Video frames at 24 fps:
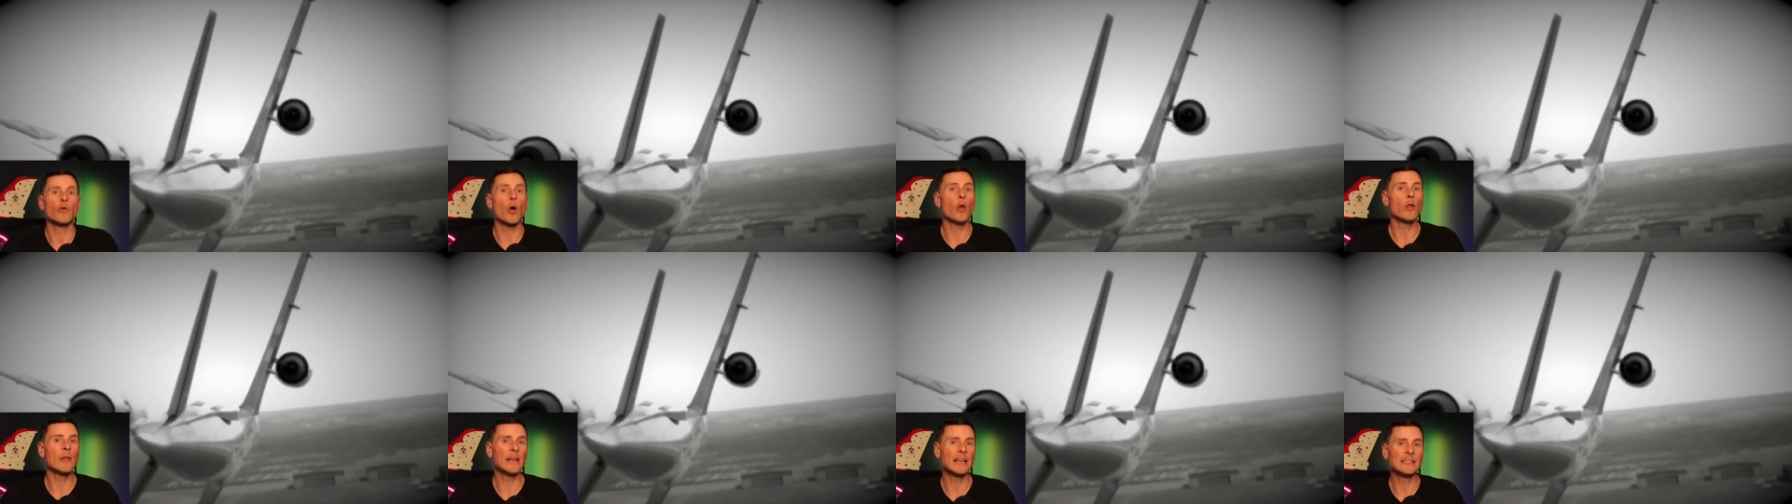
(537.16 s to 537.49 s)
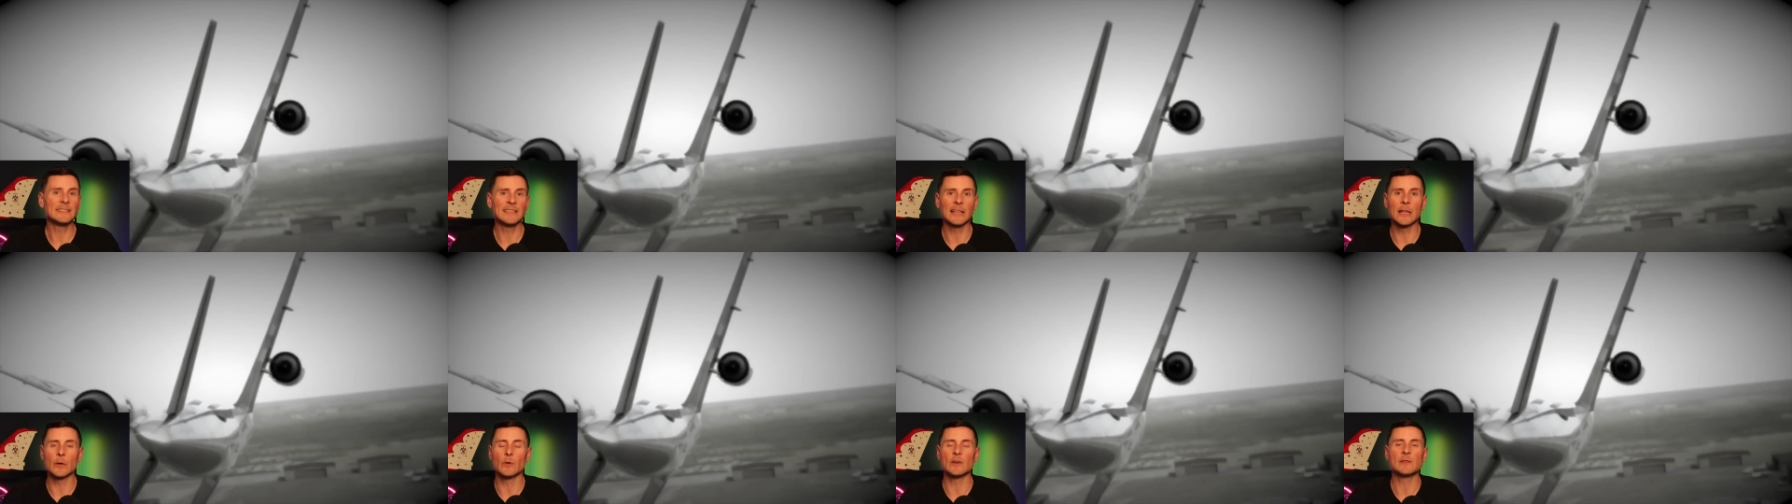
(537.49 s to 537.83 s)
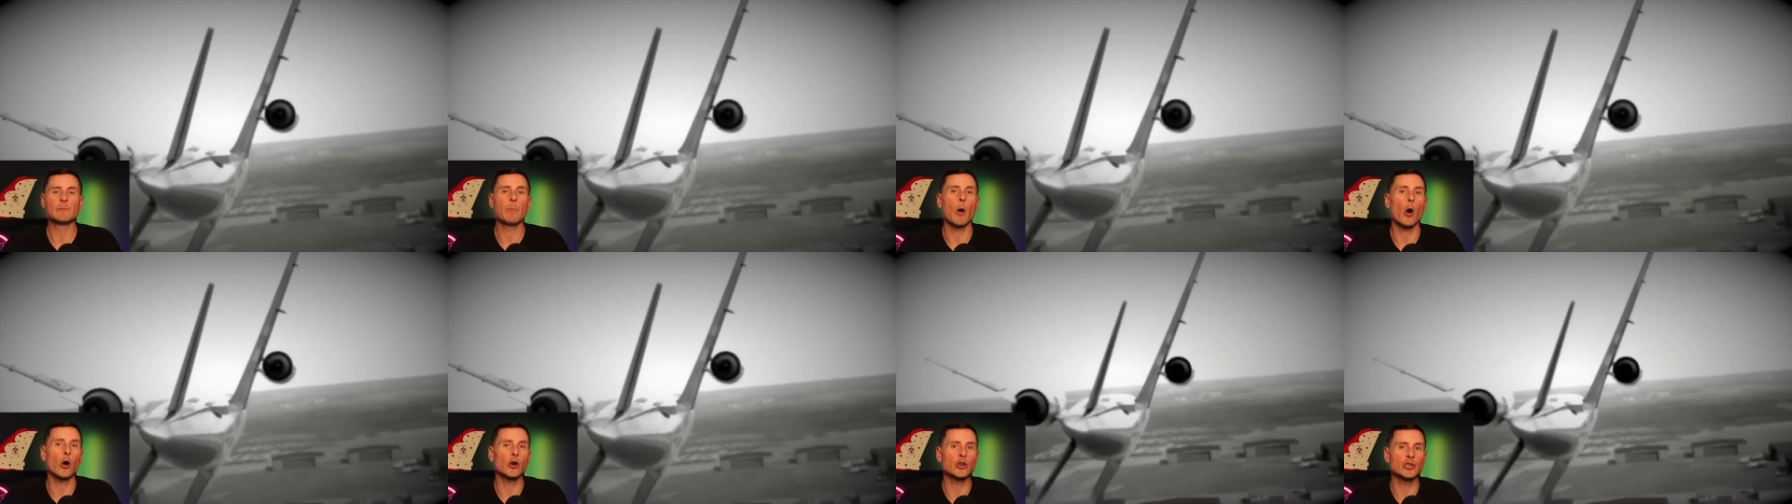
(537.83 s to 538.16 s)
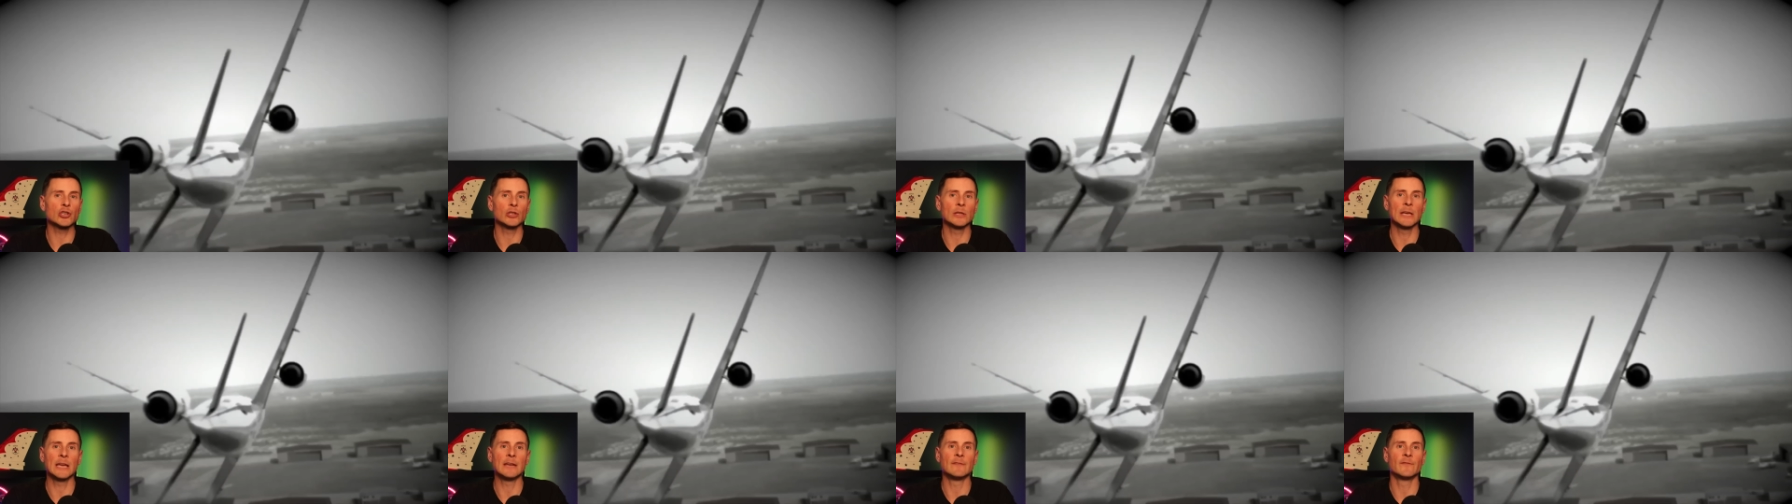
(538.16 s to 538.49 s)
rolling until it was
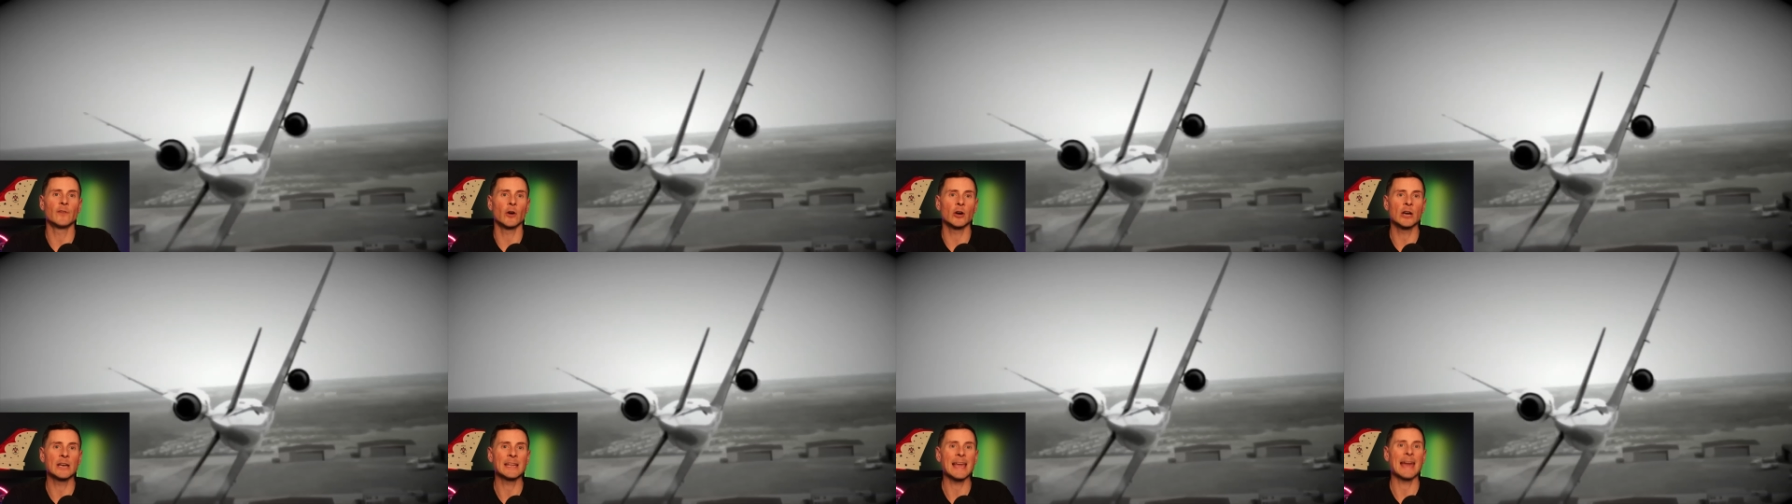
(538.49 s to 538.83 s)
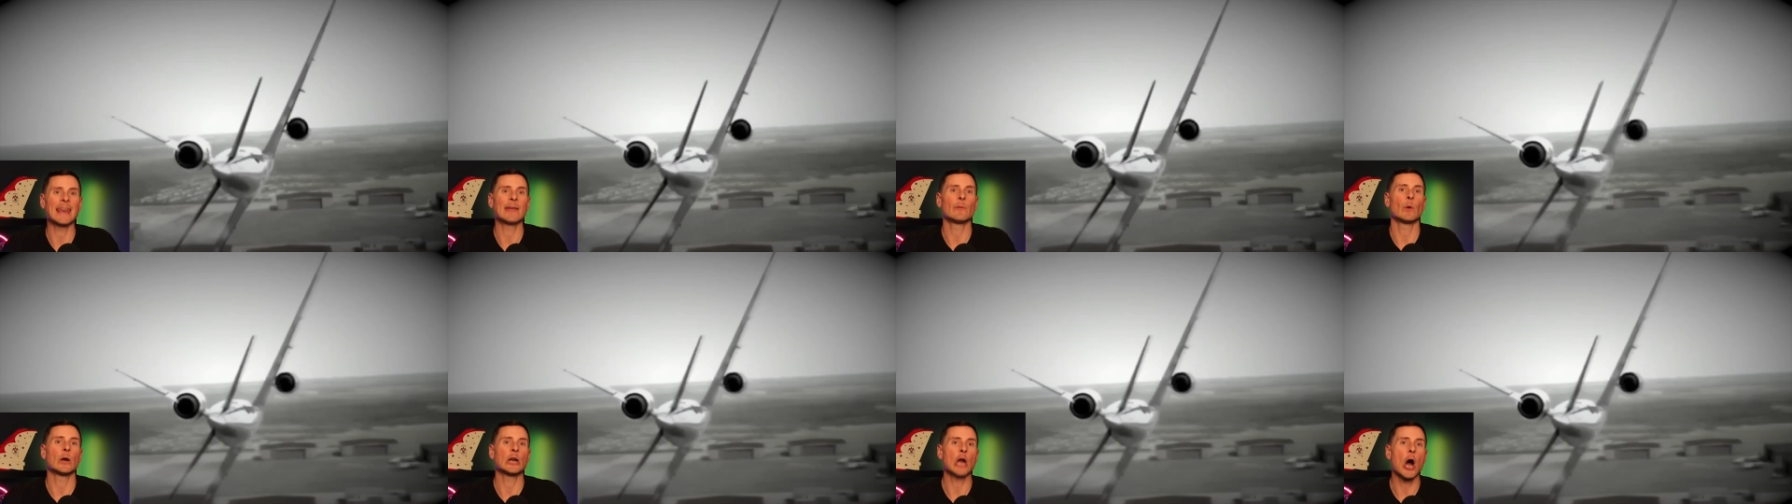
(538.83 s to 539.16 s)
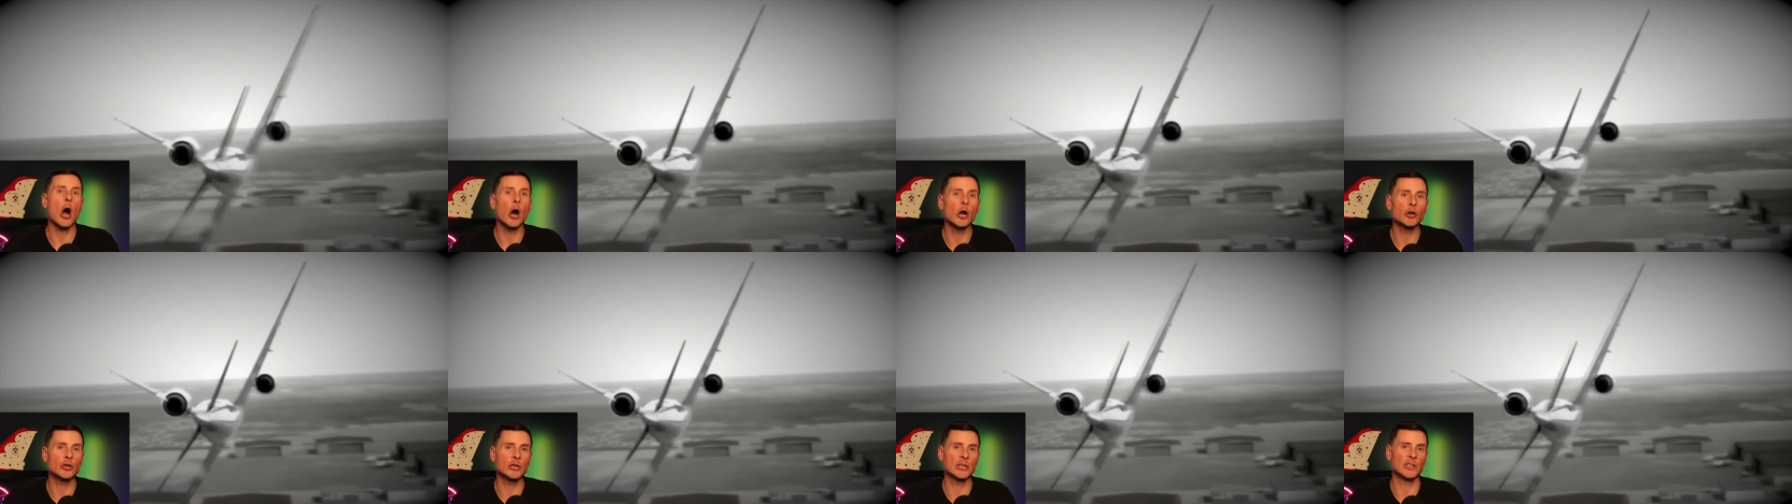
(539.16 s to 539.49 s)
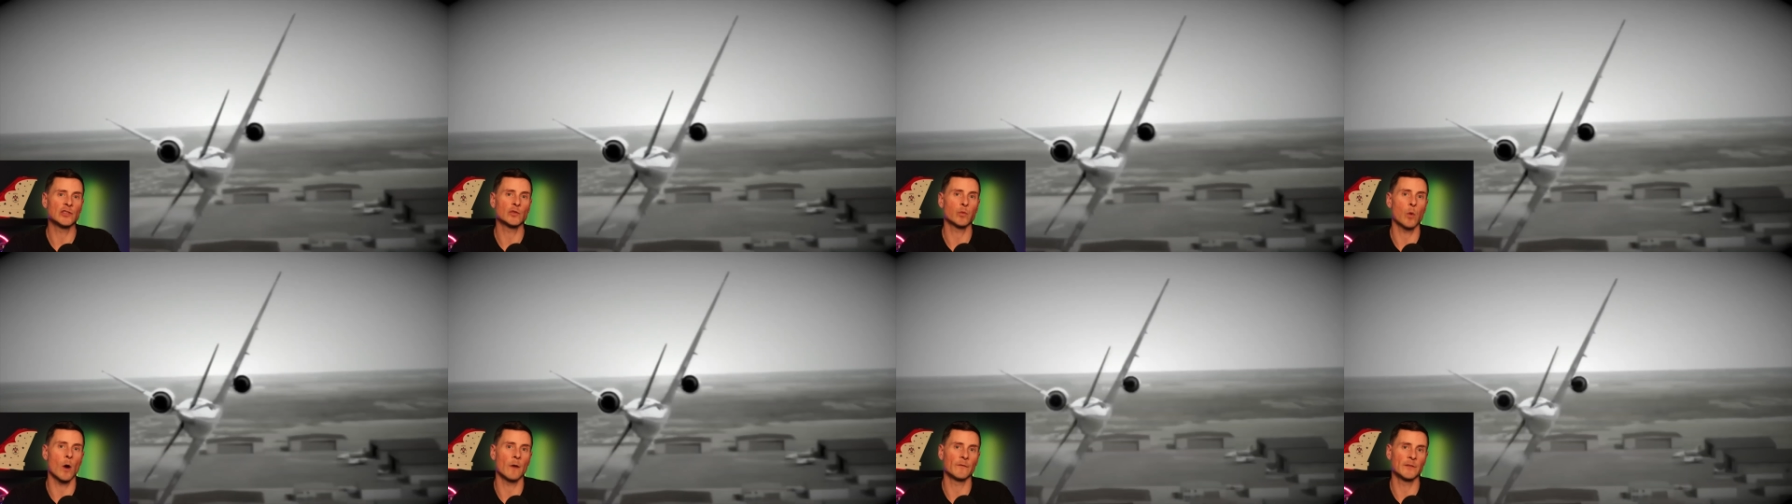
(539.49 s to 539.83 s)
partially inverted at a
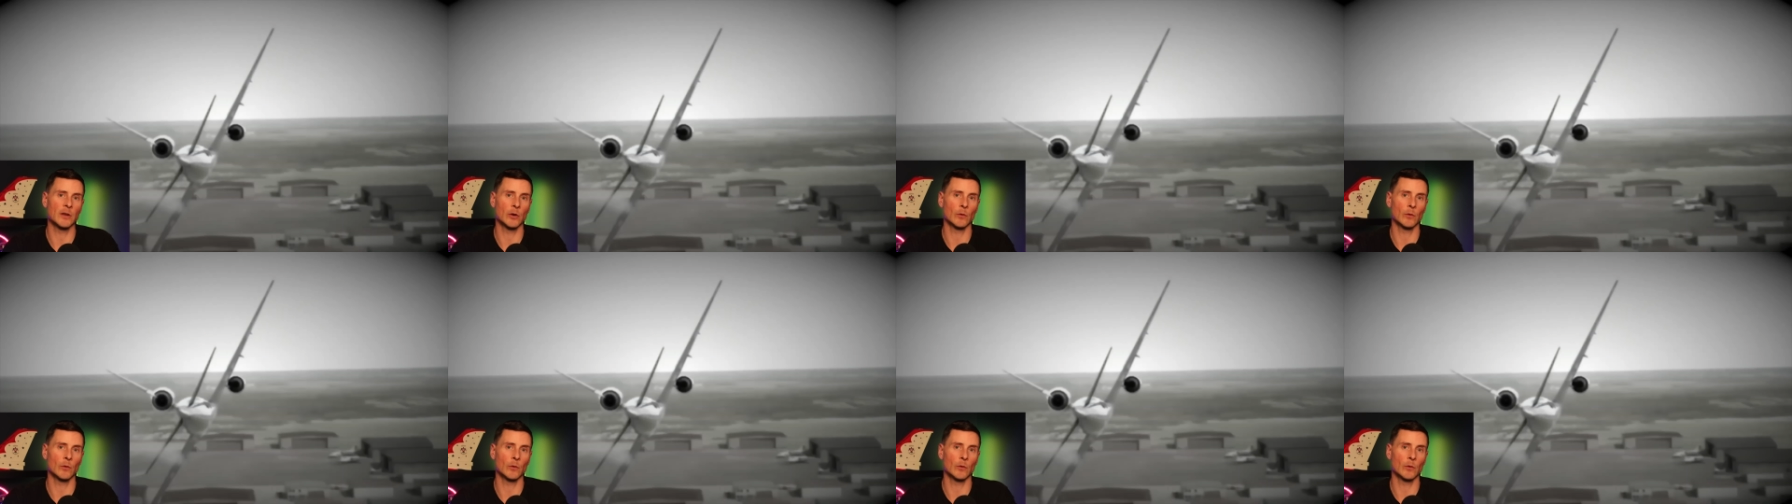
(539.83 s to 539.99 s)
112